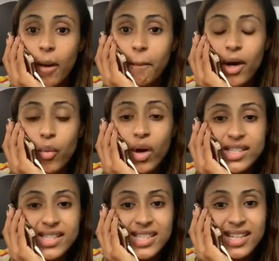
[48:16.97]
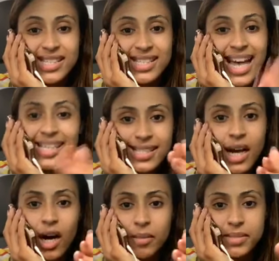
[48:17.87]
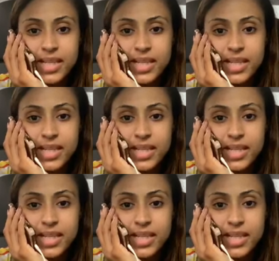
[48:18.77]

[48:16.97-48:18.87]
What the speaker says: But when success comes,